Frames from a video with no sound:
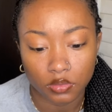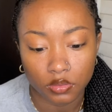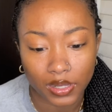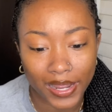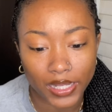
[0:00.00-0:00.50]

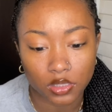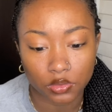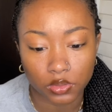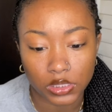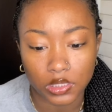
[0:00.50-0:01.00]
Had to,
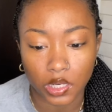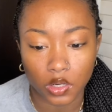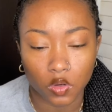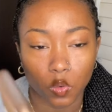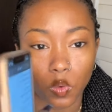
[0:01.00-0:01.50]
cause it ain't
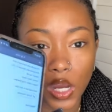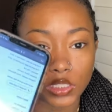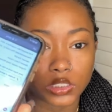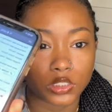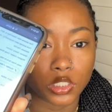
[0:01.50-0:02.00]
on the
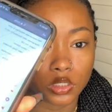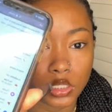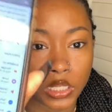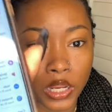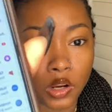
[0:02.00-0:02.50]
watch.
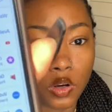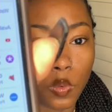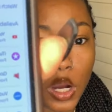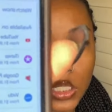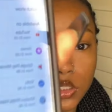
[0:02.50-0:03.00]
It ain't on the
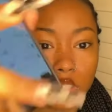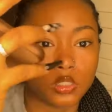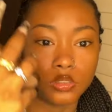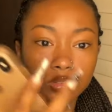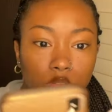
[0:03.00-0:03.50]
watch
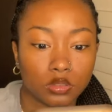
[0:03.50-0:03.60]
shows.